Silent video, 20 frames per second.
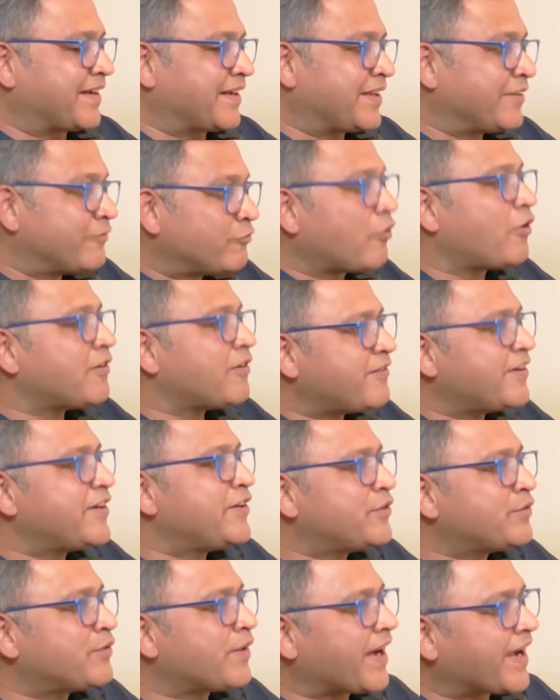evolve
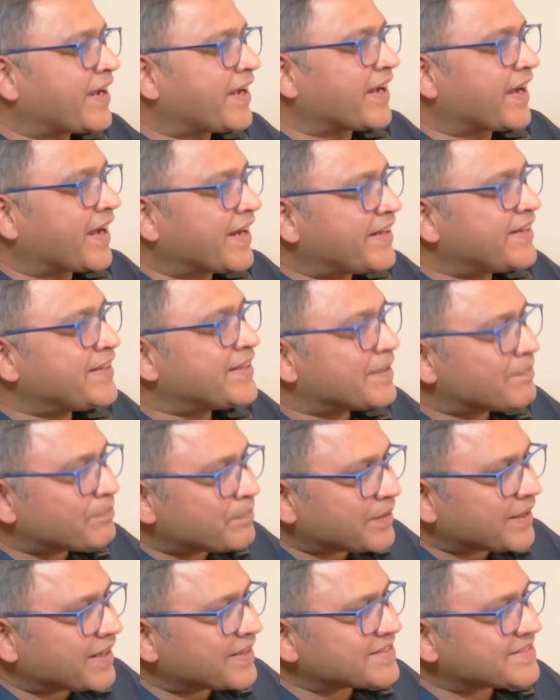into idea
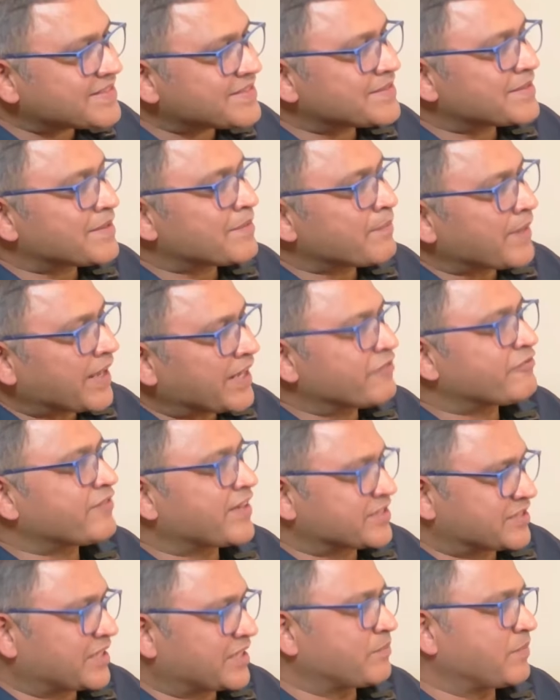plus
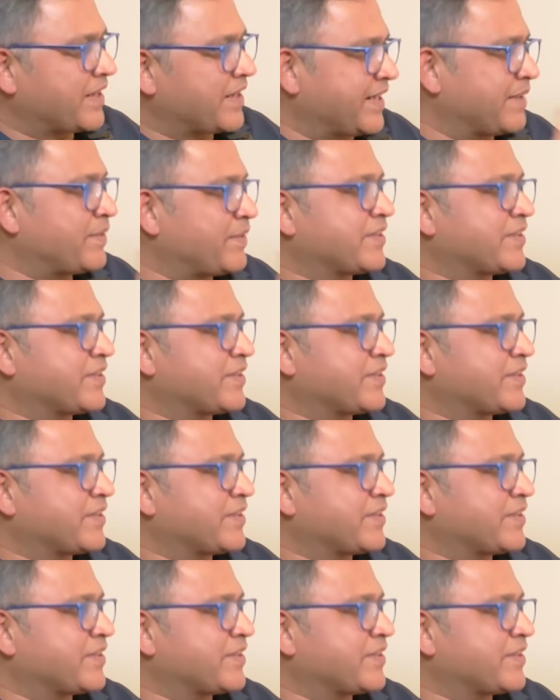manufacturability?